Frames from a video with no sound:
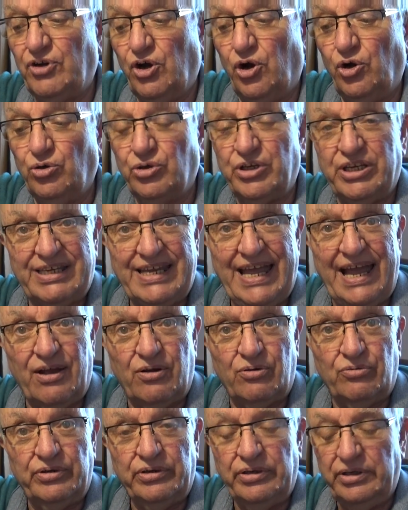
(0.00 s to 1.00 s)
to hold it
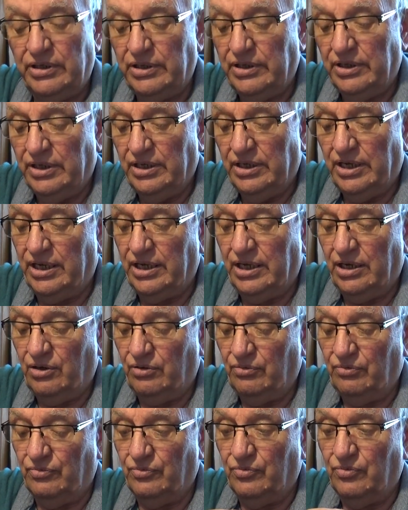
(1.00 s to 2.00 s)
down
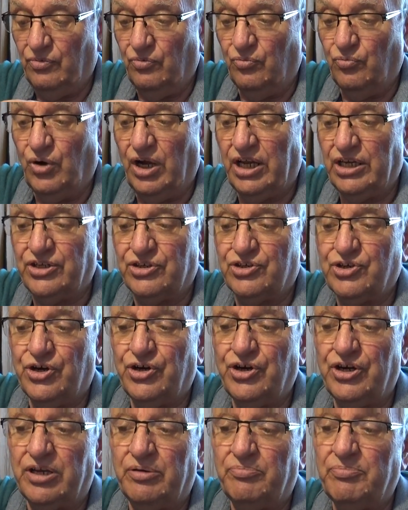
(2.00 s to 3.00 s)
while you
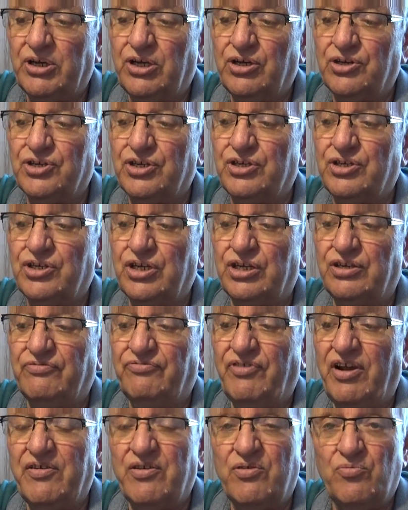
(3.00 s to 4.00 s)
turn it, because it's
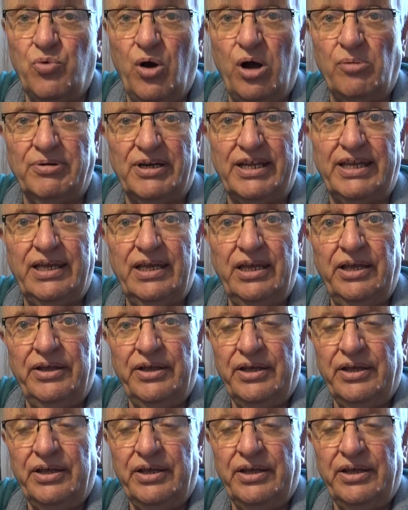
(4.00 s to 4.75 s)
very wobbly.